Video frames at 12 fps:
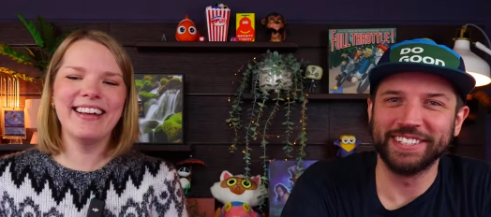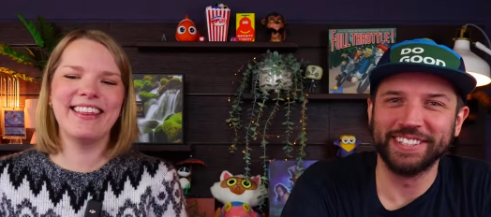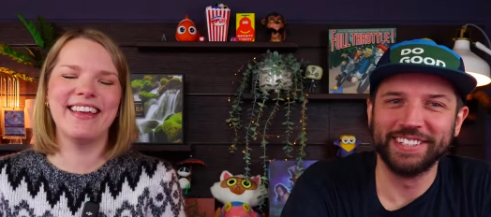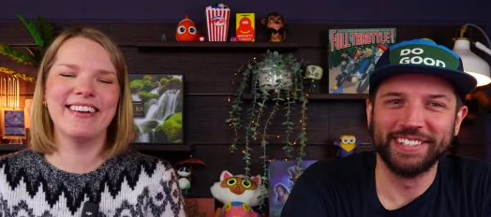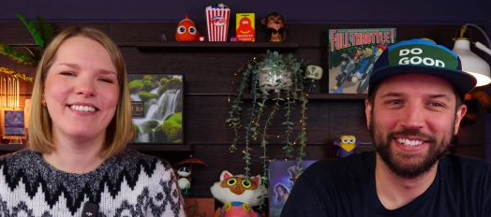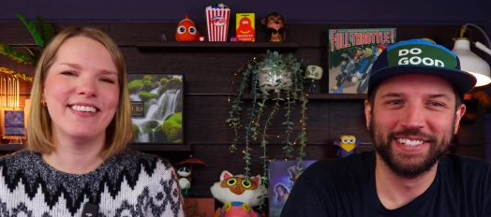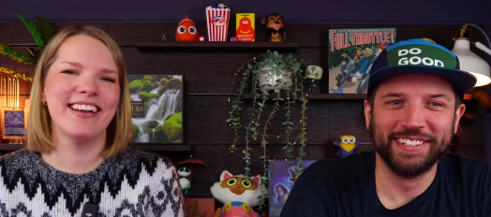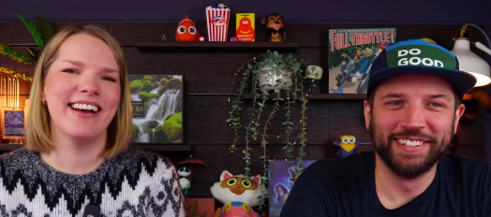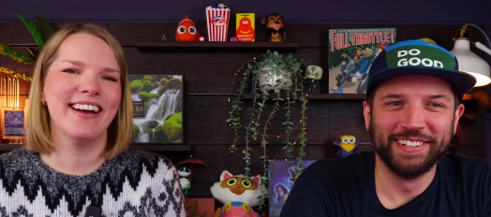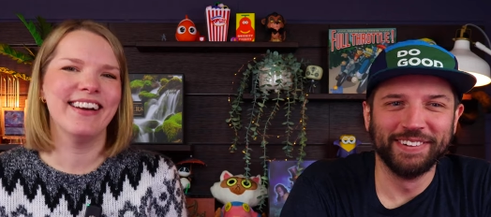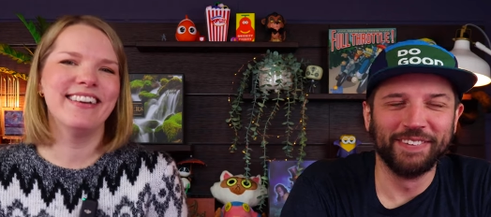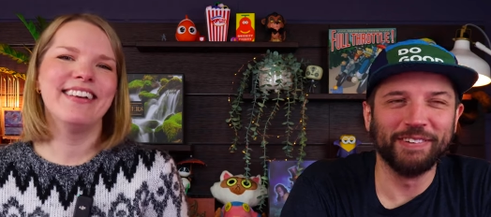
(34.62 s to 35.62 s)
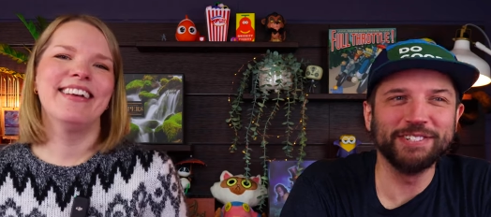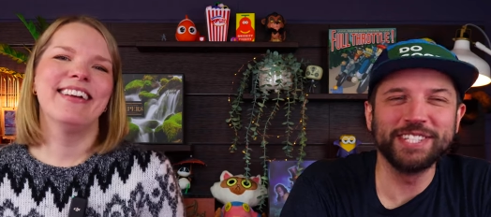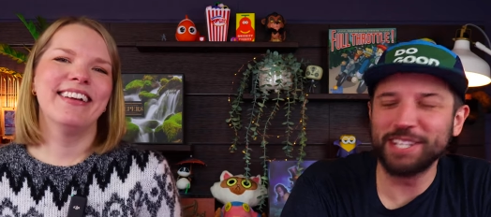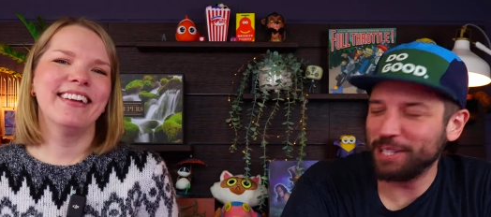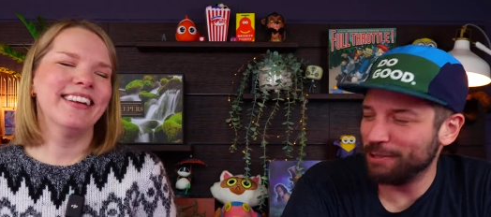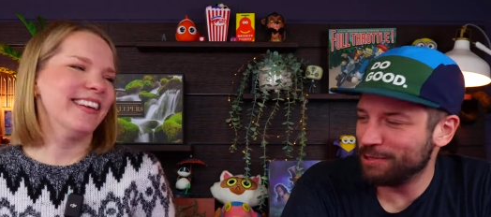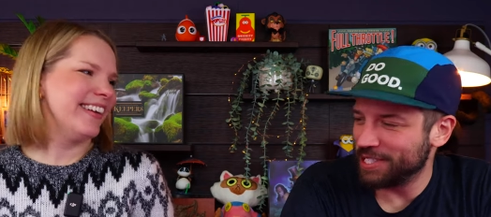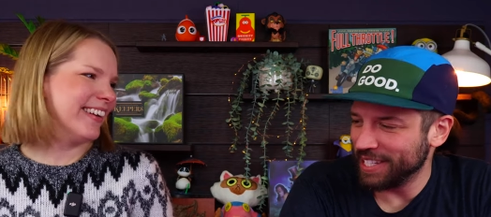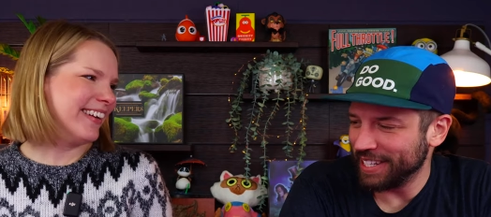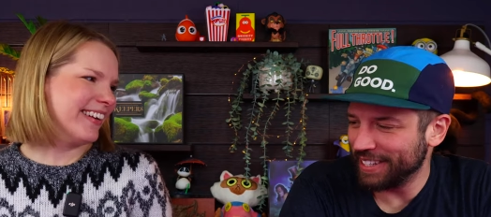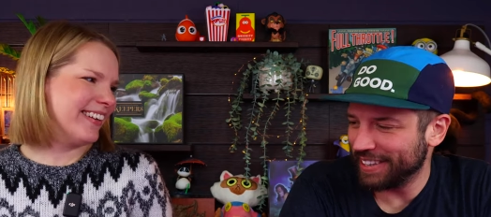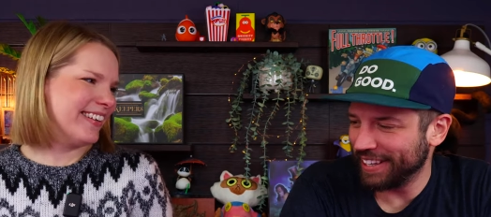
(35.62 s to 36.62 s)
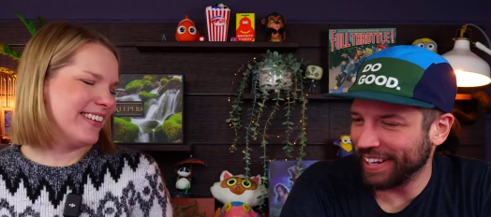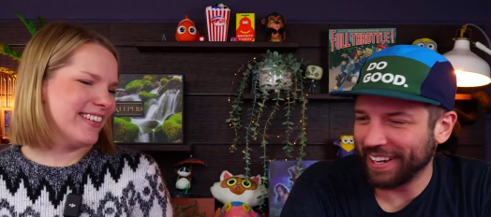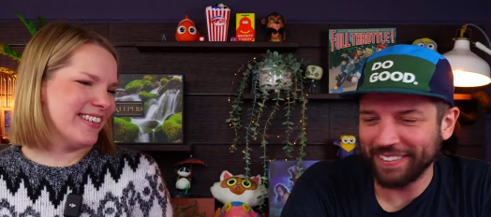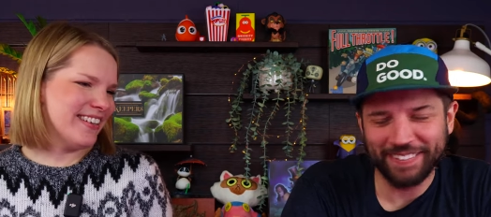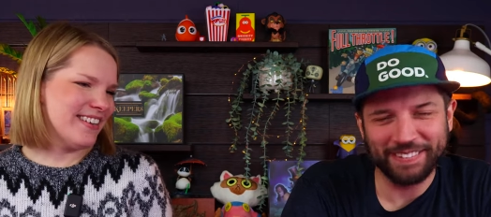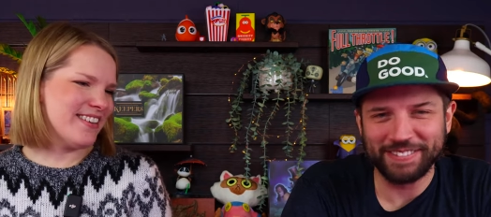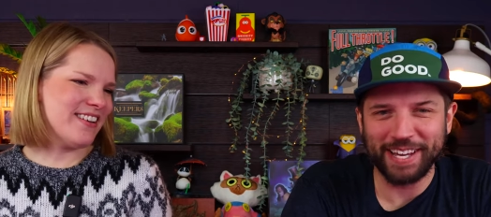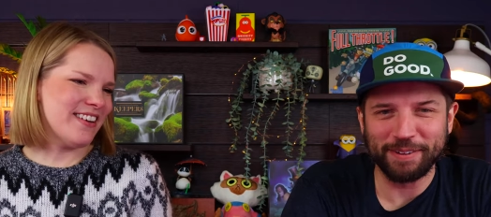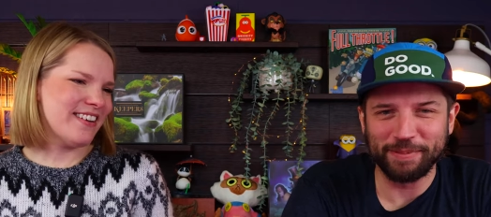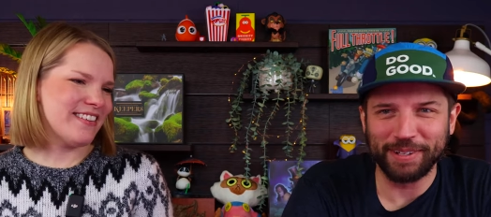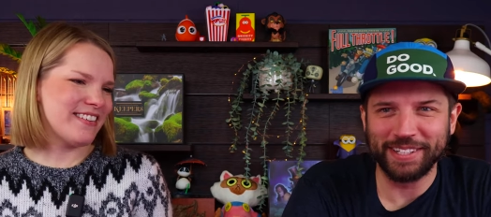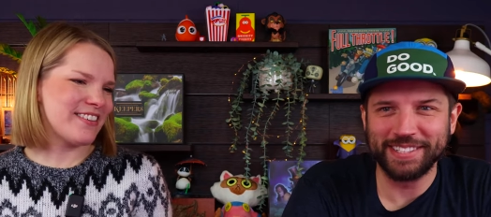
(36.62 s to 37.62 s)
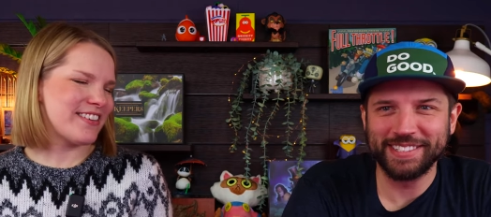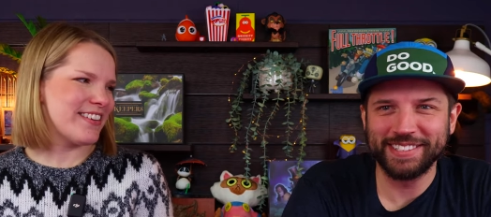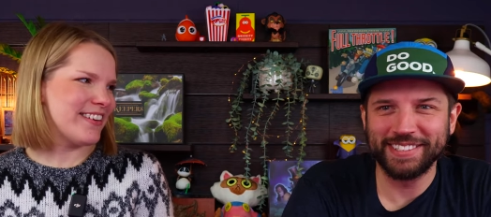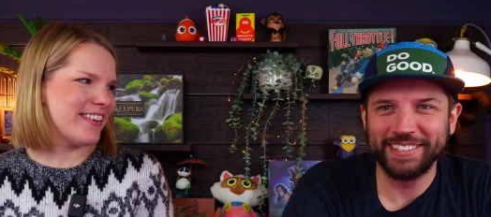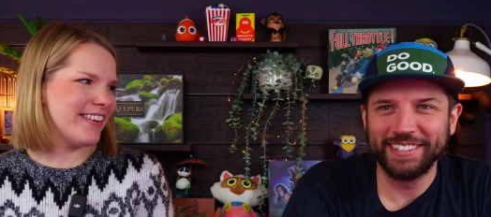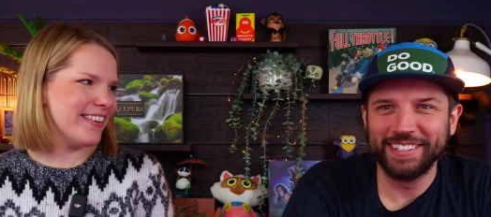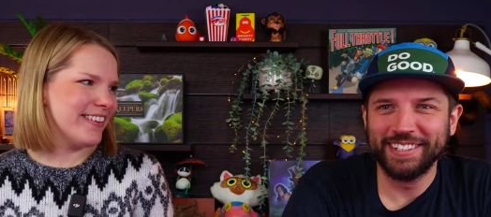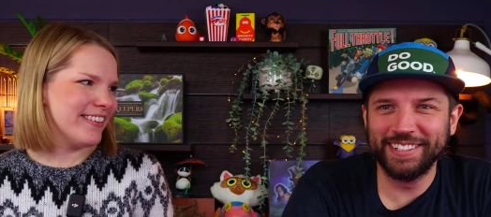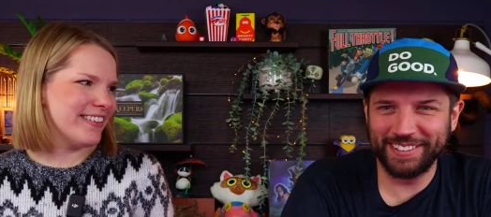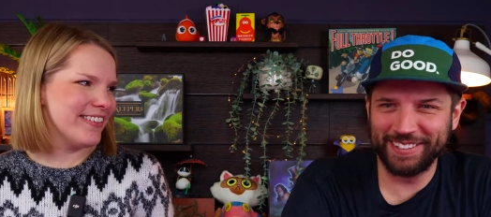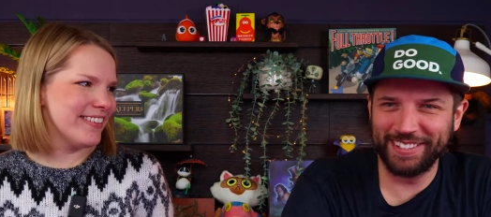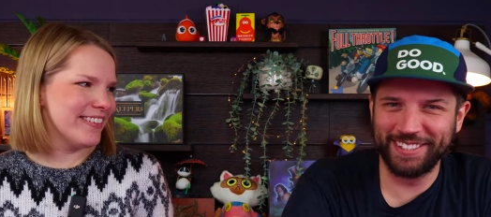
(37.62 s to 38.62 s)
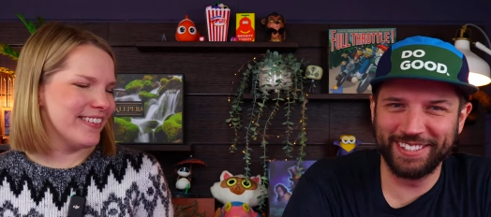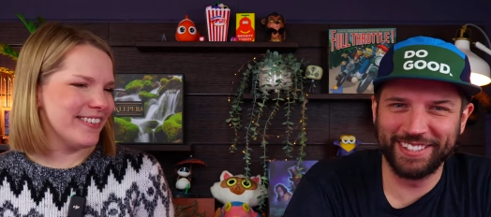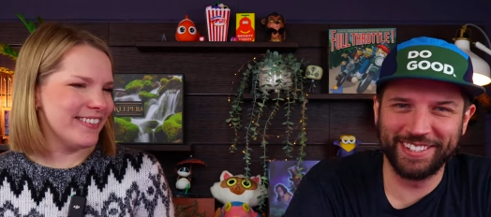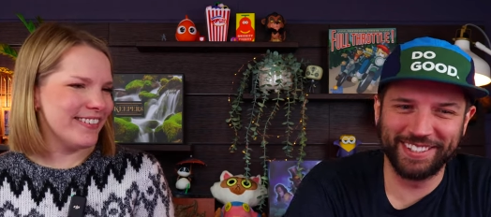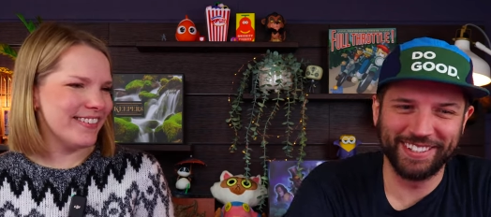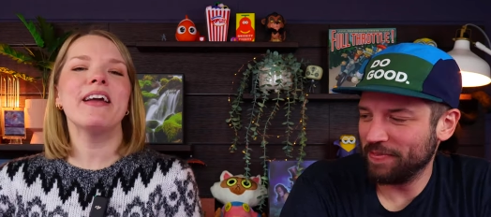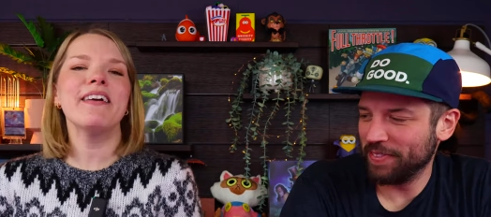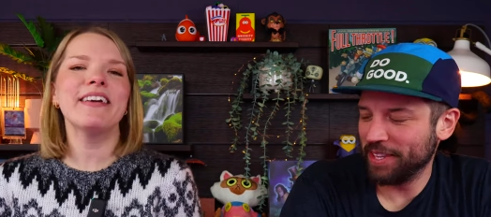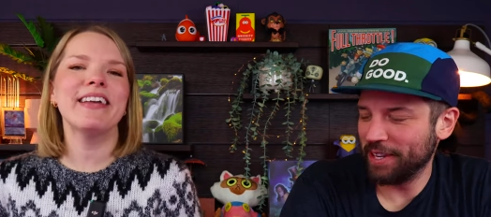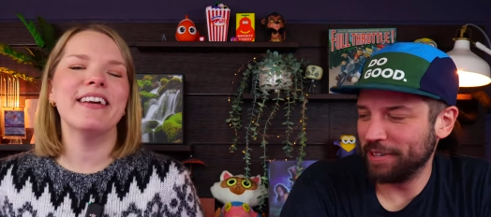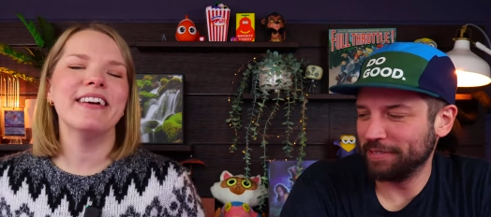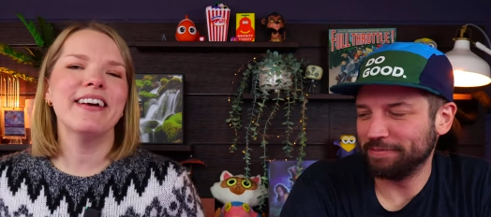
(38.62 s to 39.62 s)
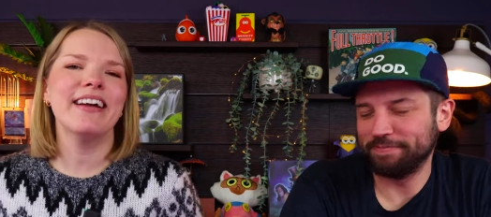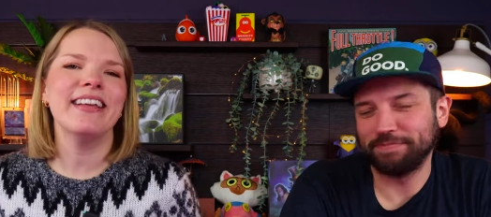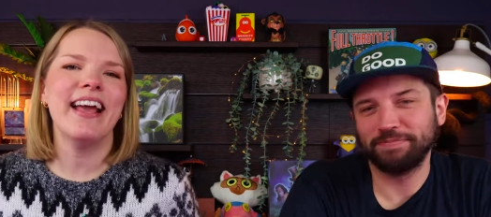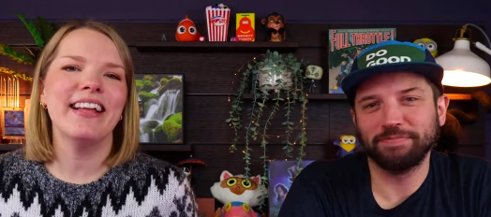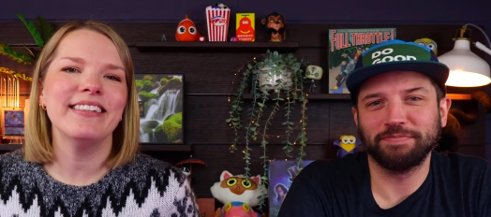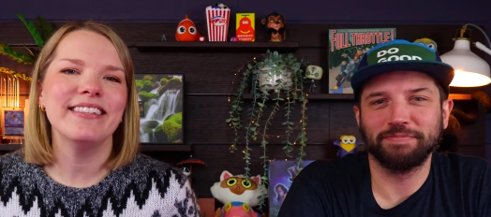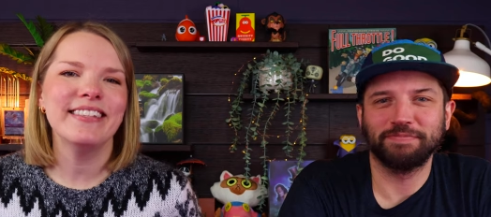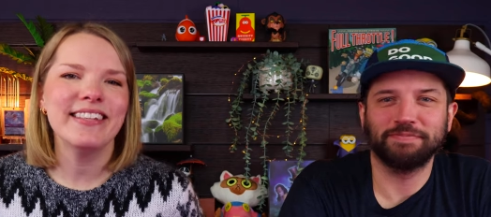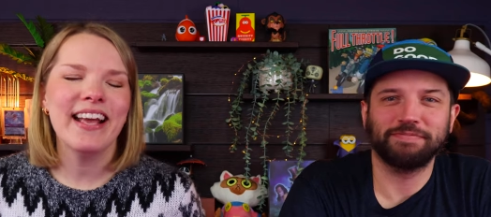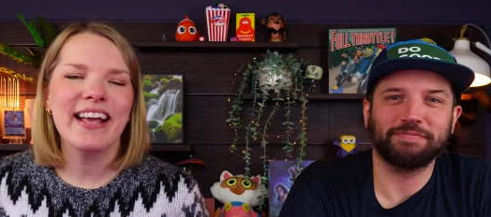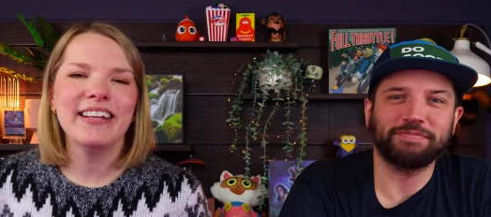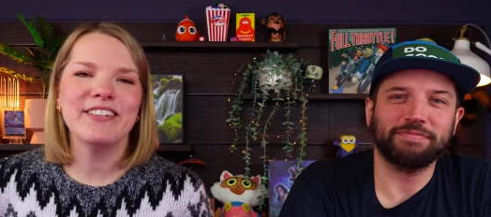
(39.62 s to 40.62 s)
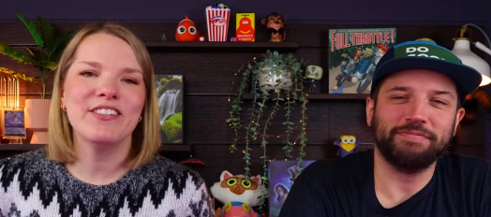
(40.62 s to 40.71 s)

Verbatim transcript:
Speaker 1: here. I
Speaker 2: think we are.
Speaker 1: What was the UC thing? I don't know if that was.
Speaker 2: Shame. we are here again today